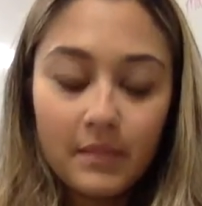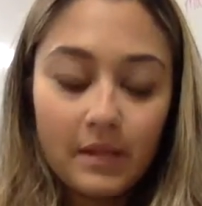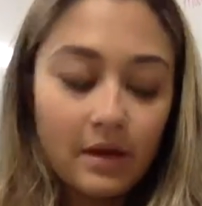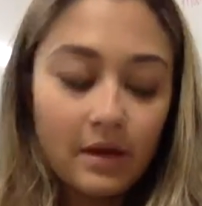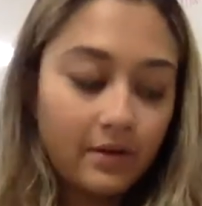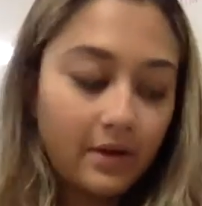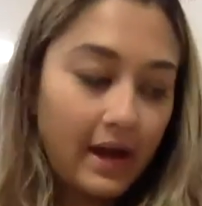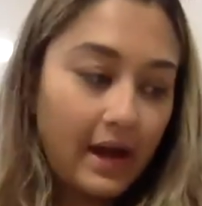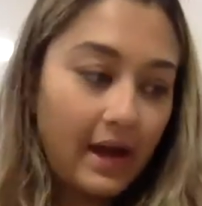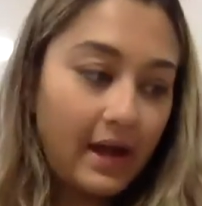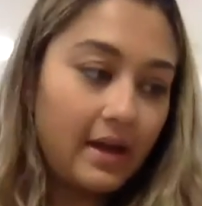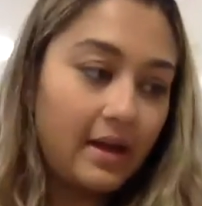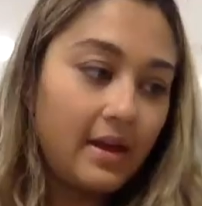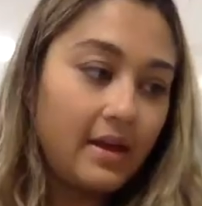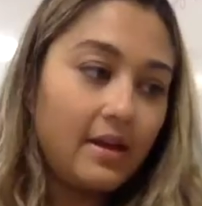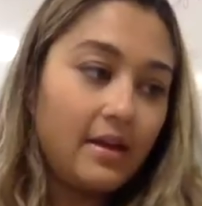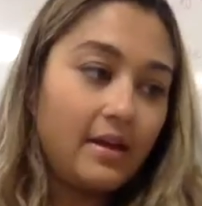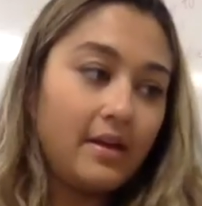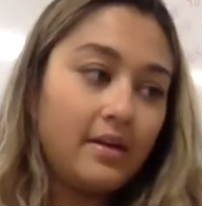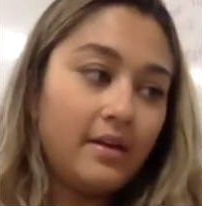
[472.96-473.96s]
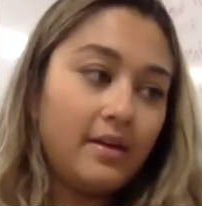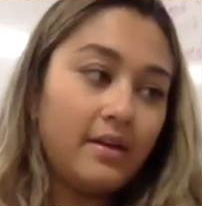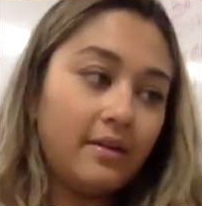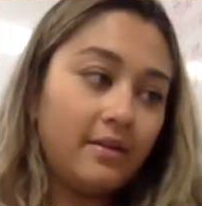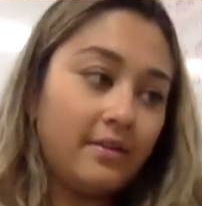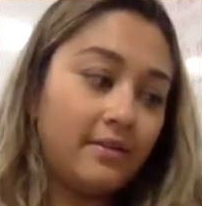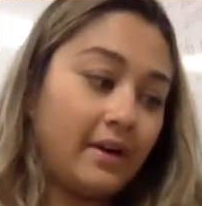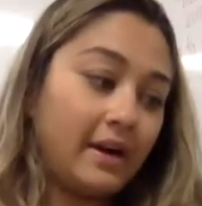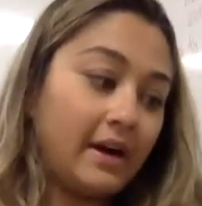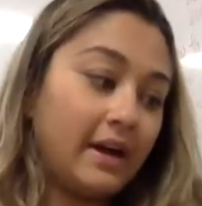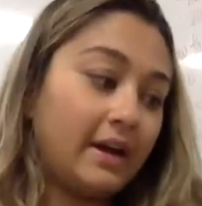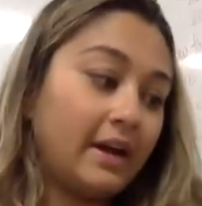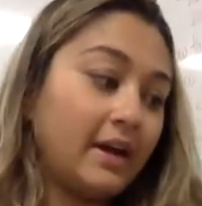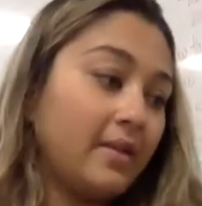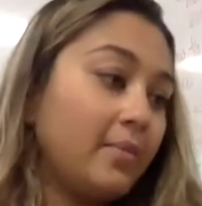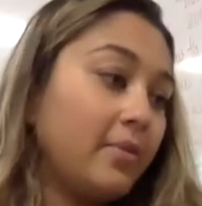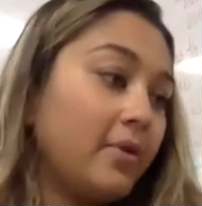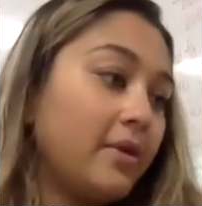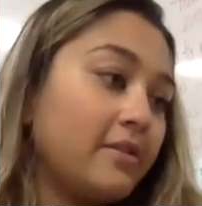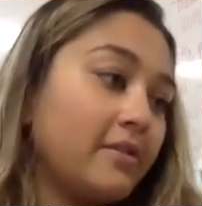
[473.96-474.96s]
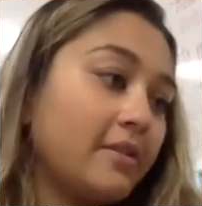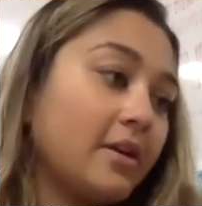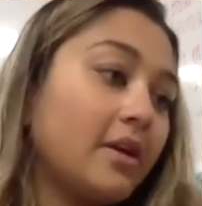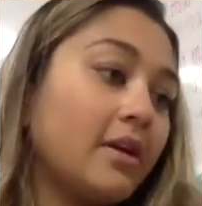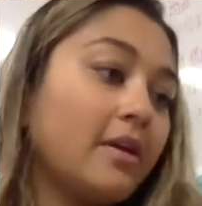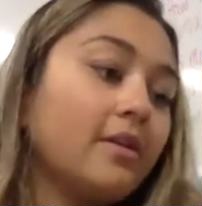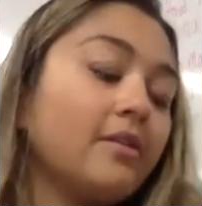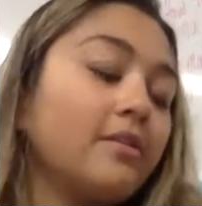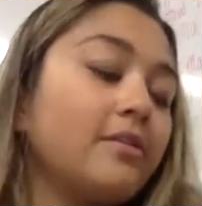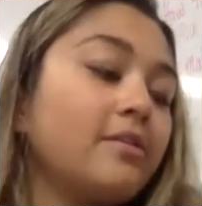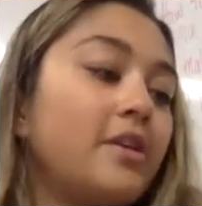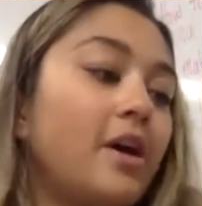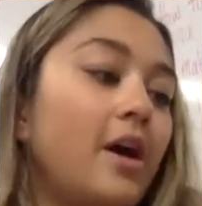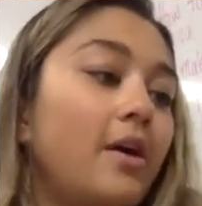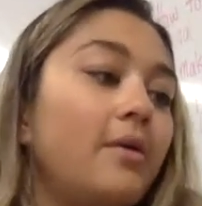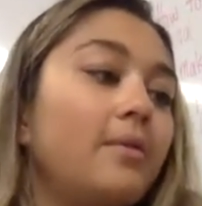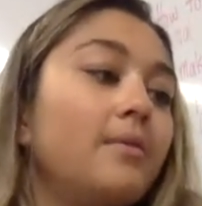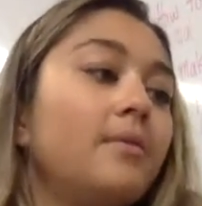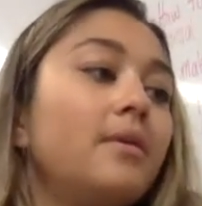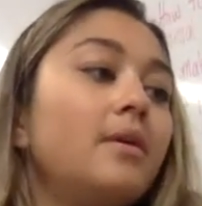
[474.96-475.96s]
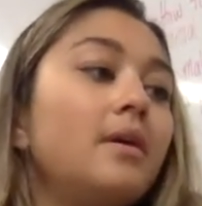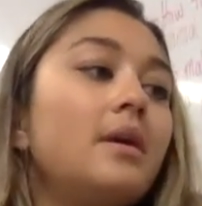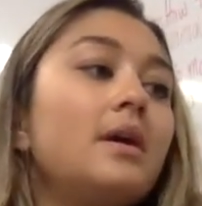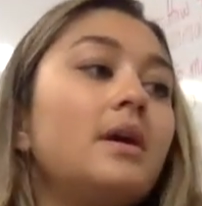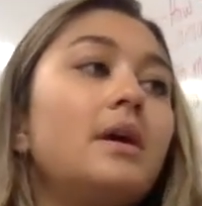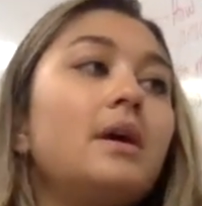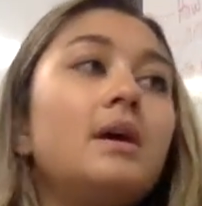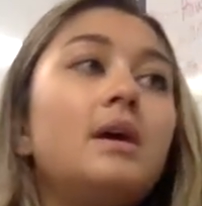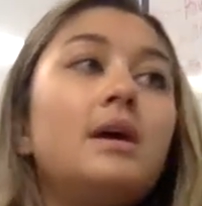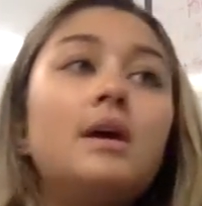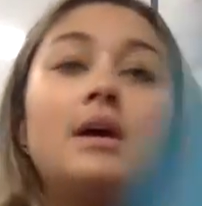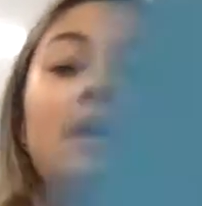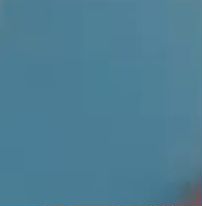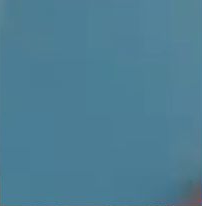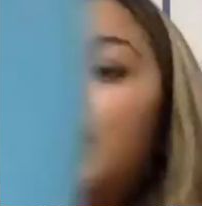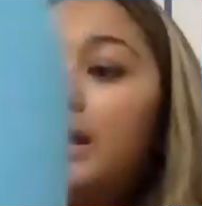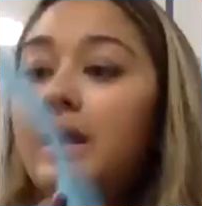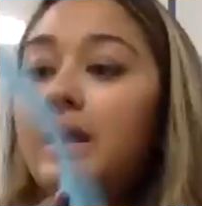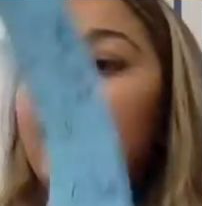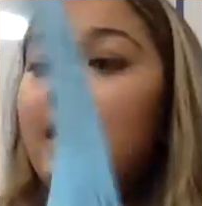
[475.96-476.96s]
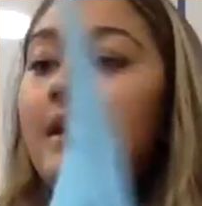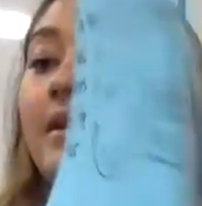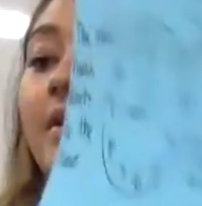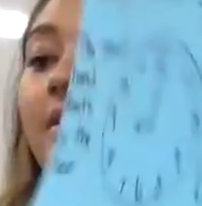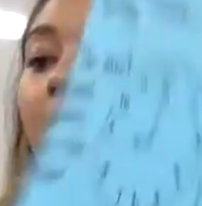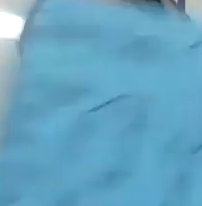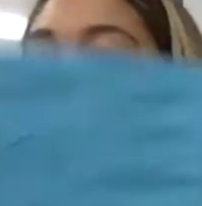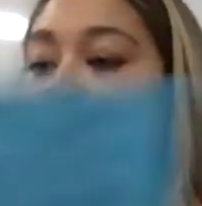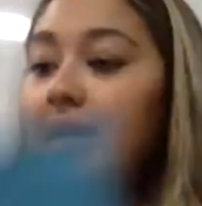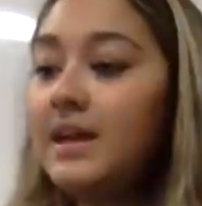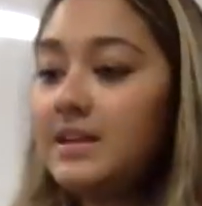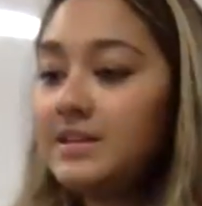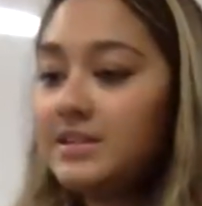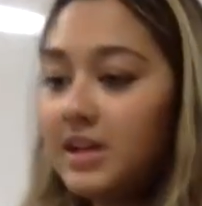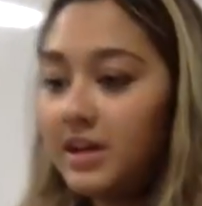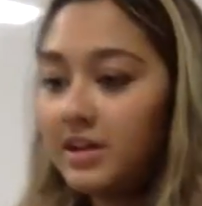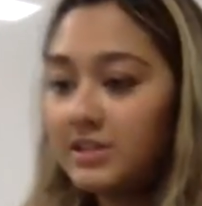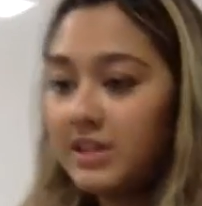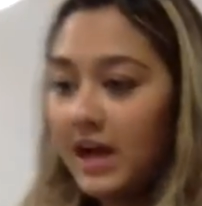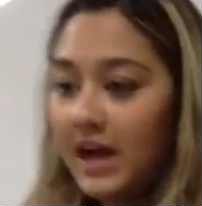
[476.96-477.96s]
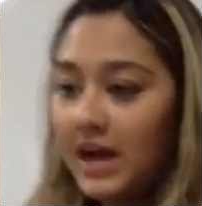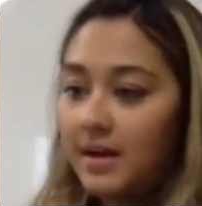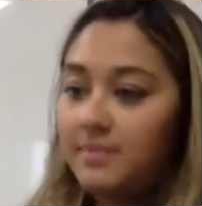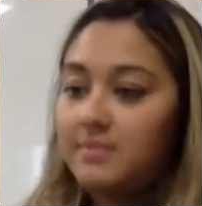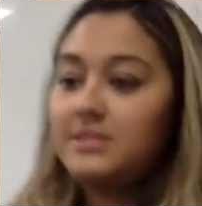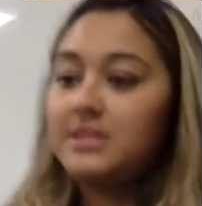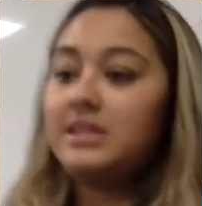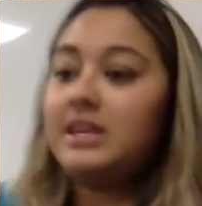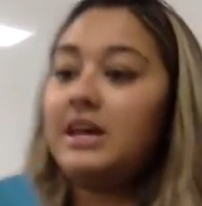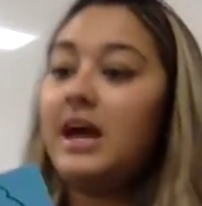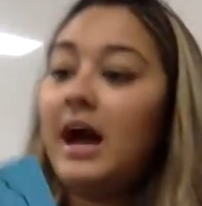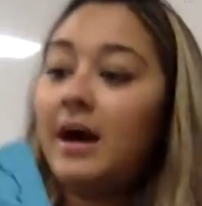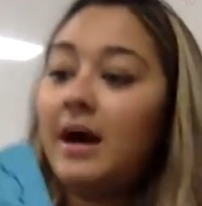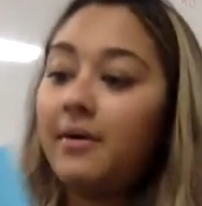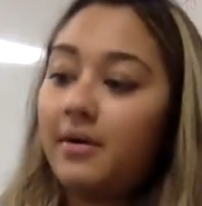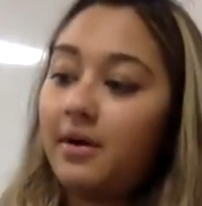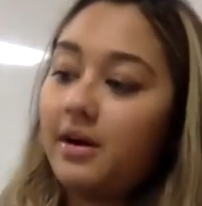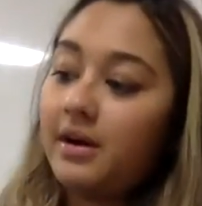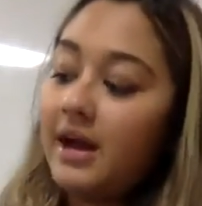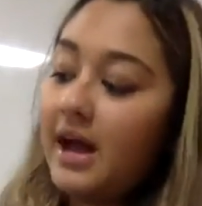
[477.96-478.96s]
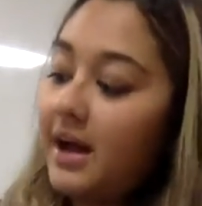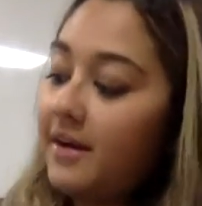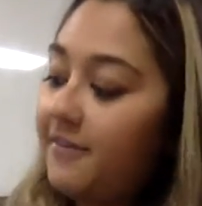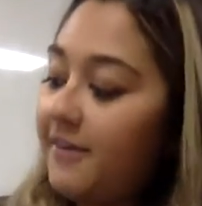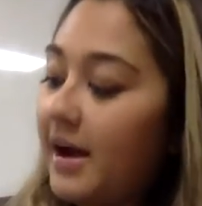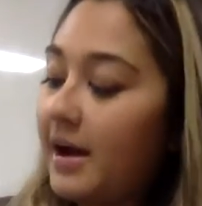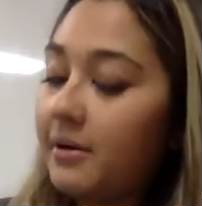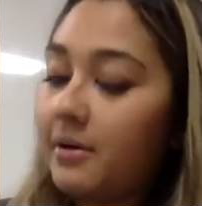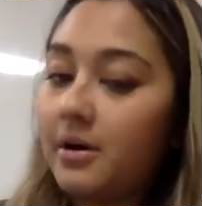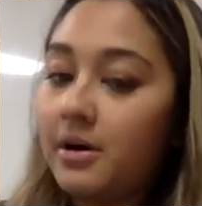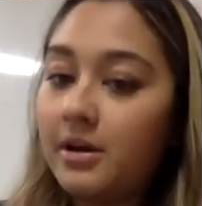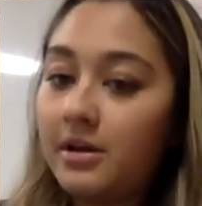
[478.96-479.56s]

Okay, very good, boys and girls. So again, we can tell time to the hour and half hour